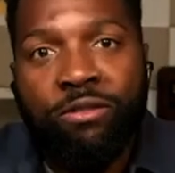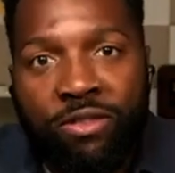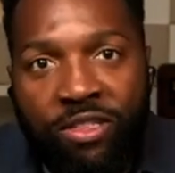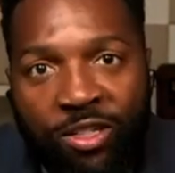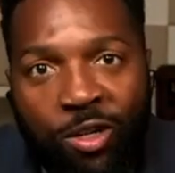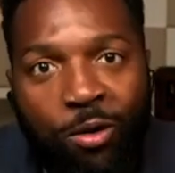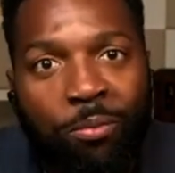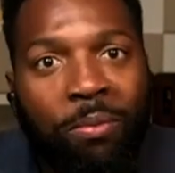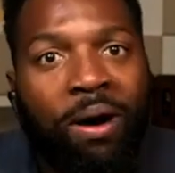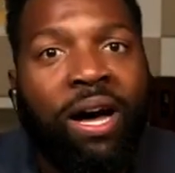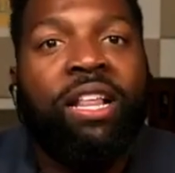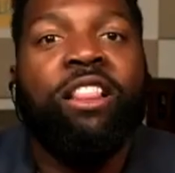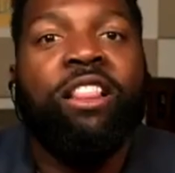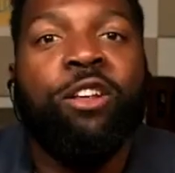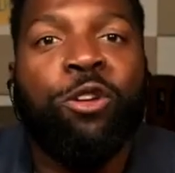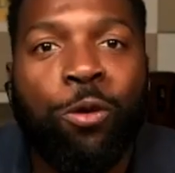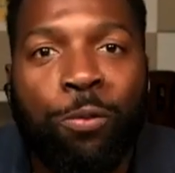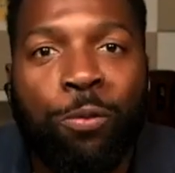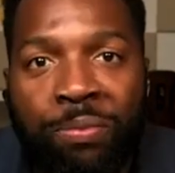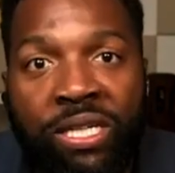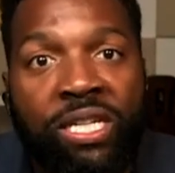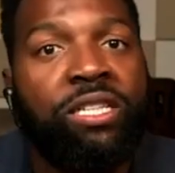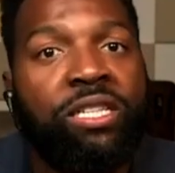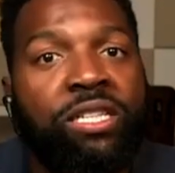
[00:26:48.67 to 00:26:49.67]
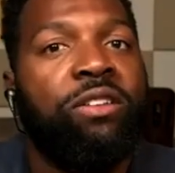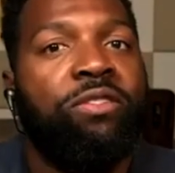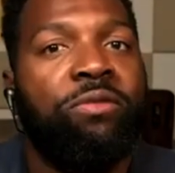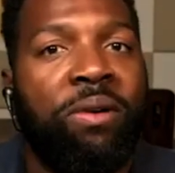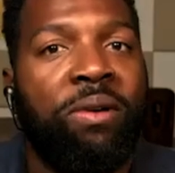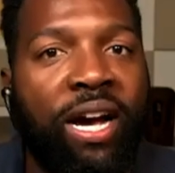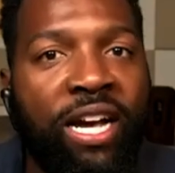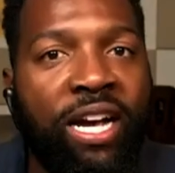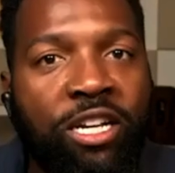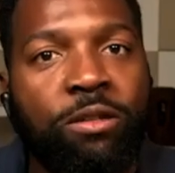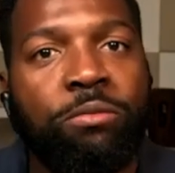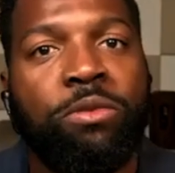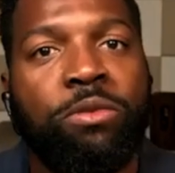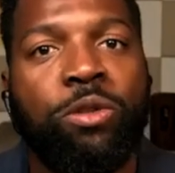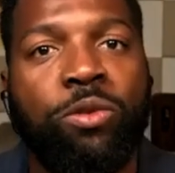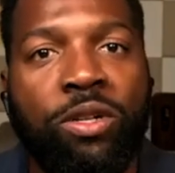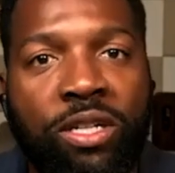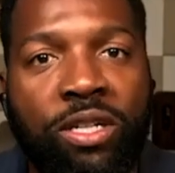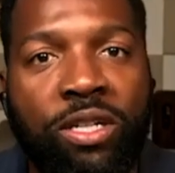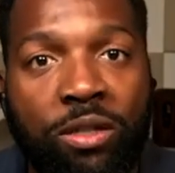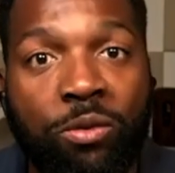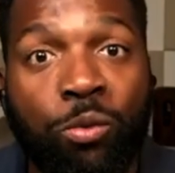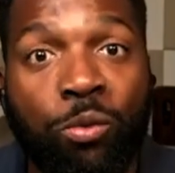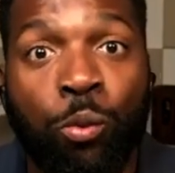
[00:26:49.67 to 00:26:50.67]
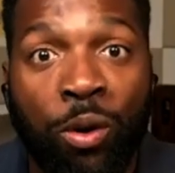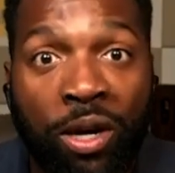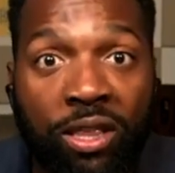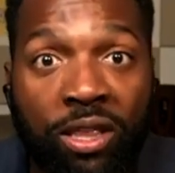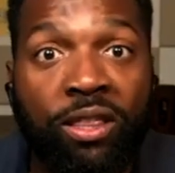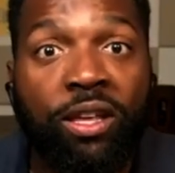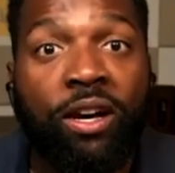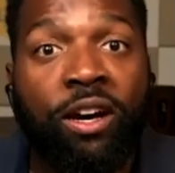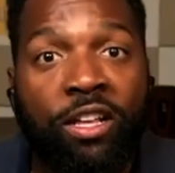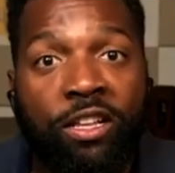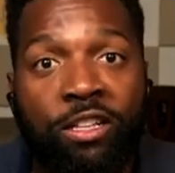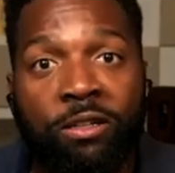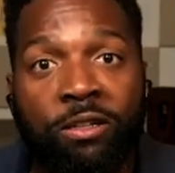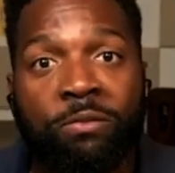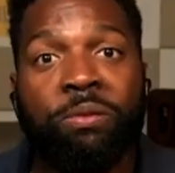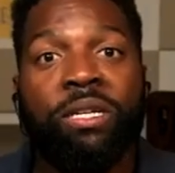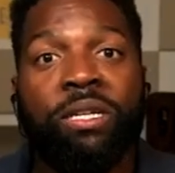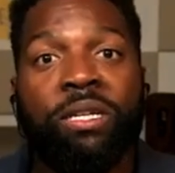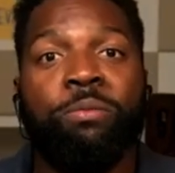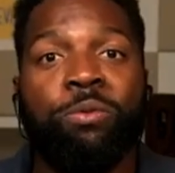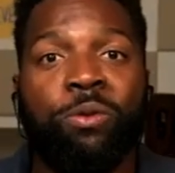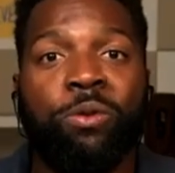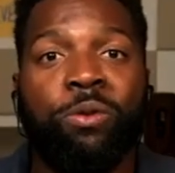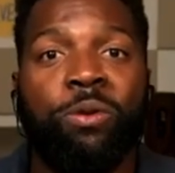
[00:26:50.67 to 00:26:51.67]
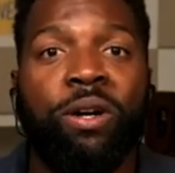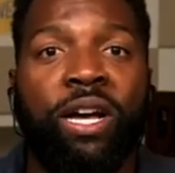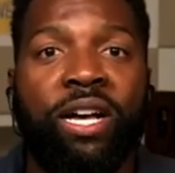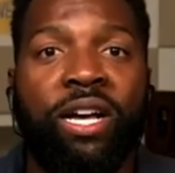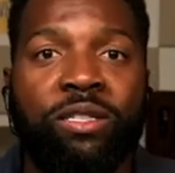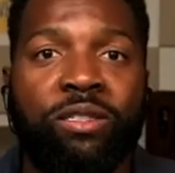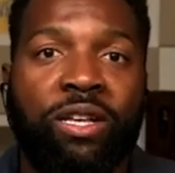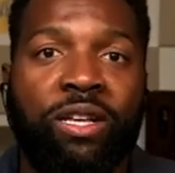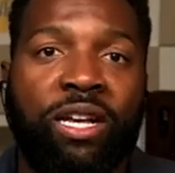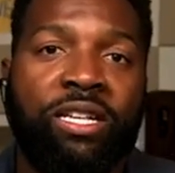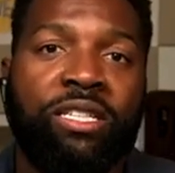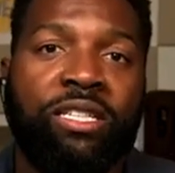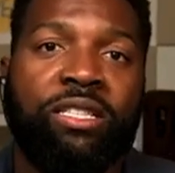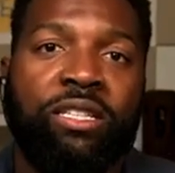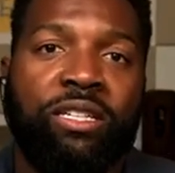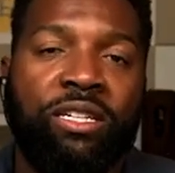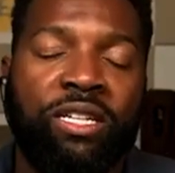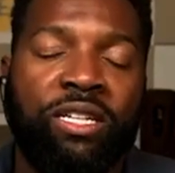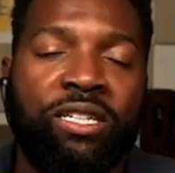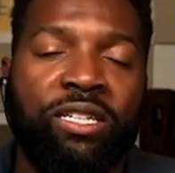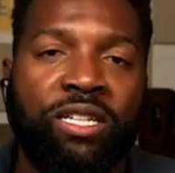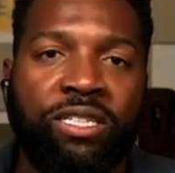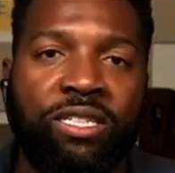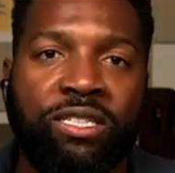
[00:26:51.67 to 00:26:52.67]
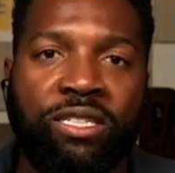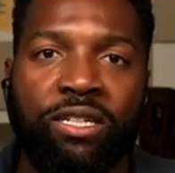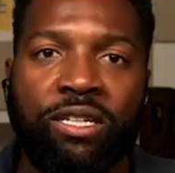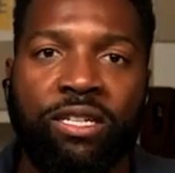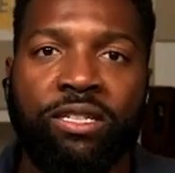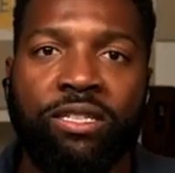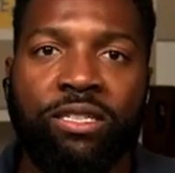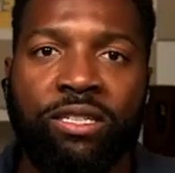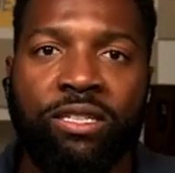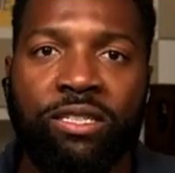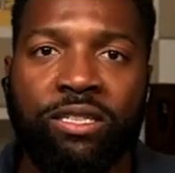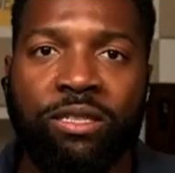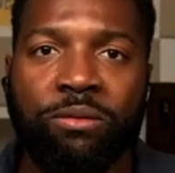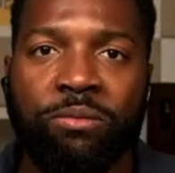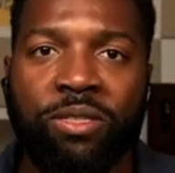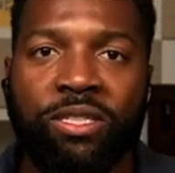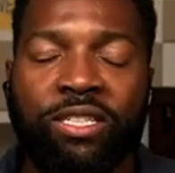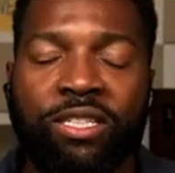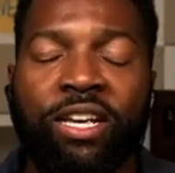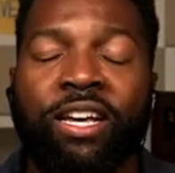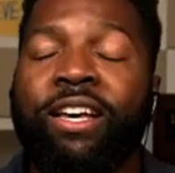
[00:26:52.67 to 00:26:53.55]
you know, my little piece of my community with other people, as the intention of the system is.